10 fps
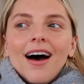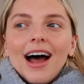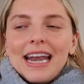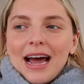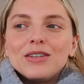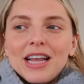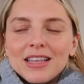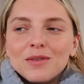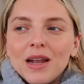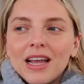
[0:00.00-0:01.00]
I now take
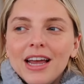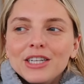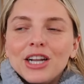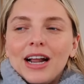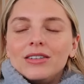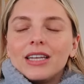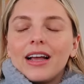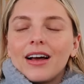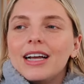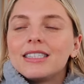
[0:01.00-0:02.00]
this medication, and I was
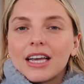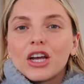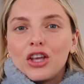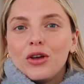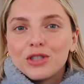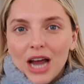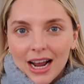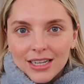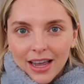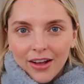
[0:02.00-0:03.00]
like, it's like a huge
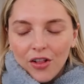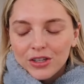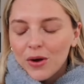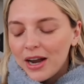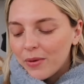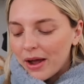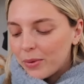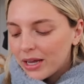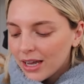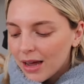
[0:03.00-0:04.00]
exhale. So anyway,
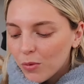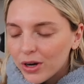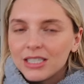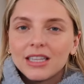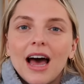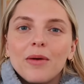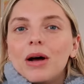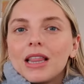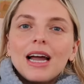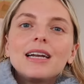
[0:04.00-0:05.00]
we can get more into that.
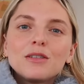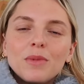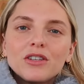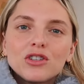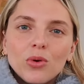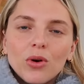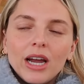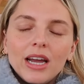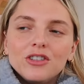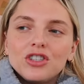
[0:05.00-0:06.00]
But that is my
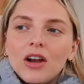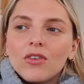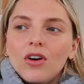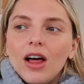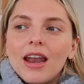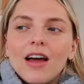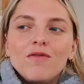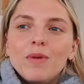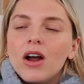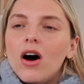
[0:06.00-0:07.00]
story in general. And
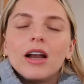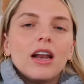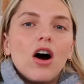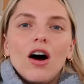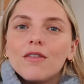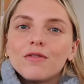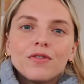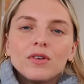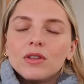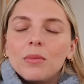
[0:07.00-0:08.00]
I've been on and
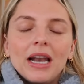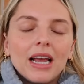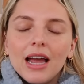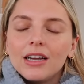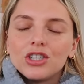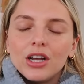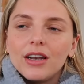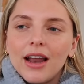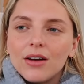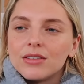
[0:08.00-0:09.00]
off the
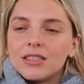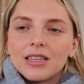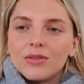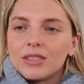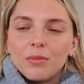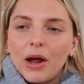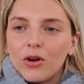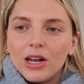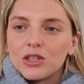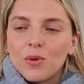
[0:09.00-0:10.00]
medication now since I was in my
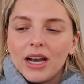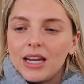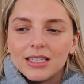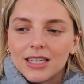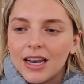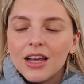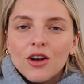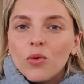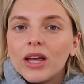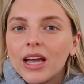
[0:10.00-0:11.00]
early 20s. And
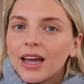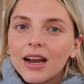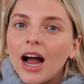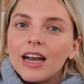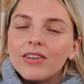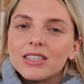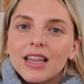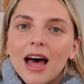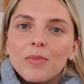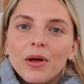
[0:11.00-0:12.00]
we can get kind of into
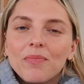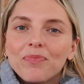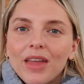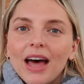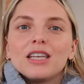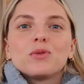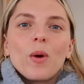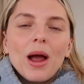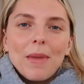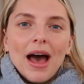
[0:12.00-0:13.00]
that. But that is
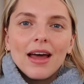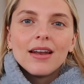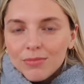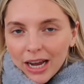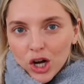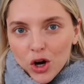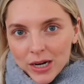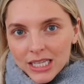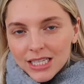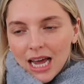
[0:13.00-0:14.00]
where I'm at. My
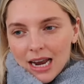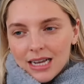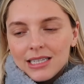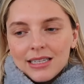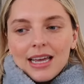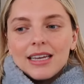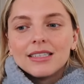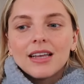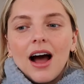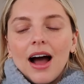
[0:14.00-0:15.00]
current status
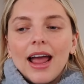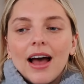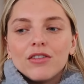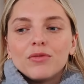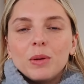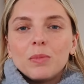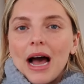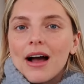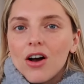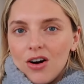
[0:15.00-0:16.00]
is I have been
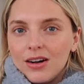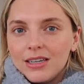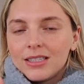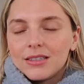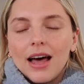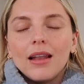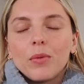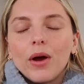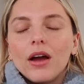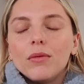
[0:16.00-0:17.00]
back on
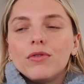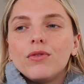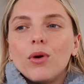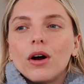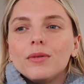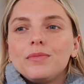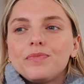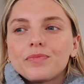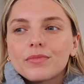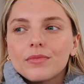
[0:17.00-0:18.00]
citalopram for
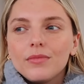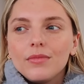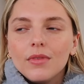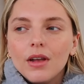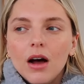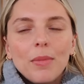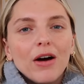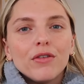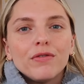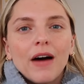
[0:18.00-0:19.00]

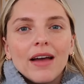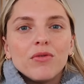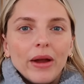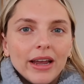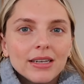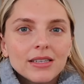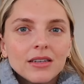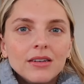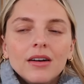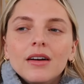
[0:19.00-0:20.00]
about 5 weeks.